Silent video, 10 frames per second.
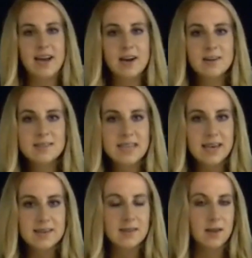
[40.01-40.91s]
iron
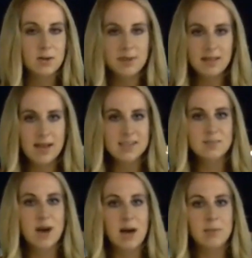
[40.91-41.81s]
steak is a little bit less
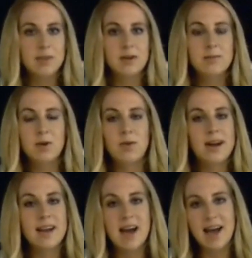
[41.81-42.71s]
popular, but one
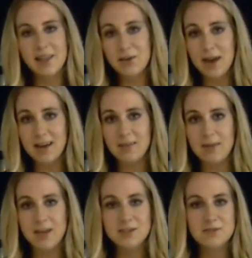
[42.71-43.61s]
I'd highly
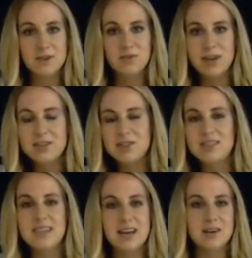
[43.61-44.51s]
recommend for rich
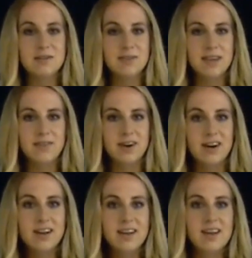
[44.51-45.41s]
and tender
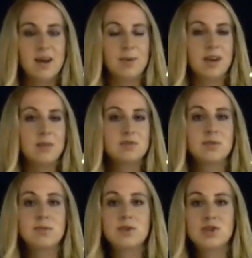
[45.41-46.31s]
flavor. It comes
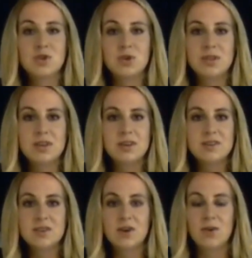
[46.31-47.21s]
from the shoulder,
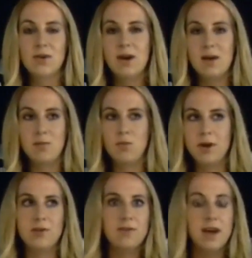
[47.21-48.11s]
so where
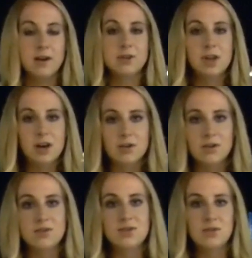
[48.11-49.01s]
you find your chuck
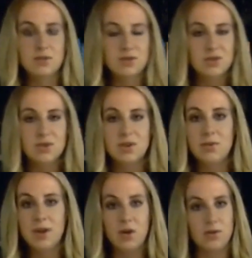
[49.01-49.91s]
roast too in the shoulder,
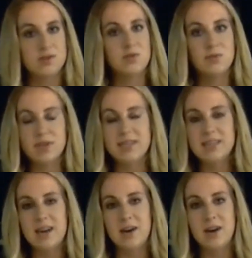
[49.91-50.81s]
we know those are really
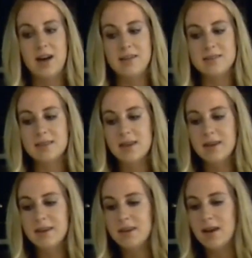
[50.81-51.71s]
tender cuts.
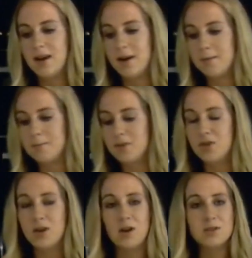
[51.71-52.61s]
I feel
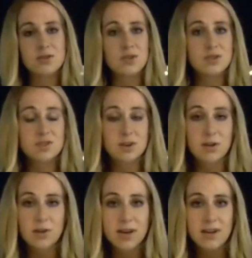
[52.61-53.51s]
like, you know what, everybody
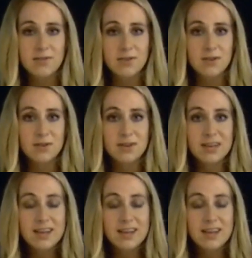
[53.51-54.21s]
should have at home, Becky?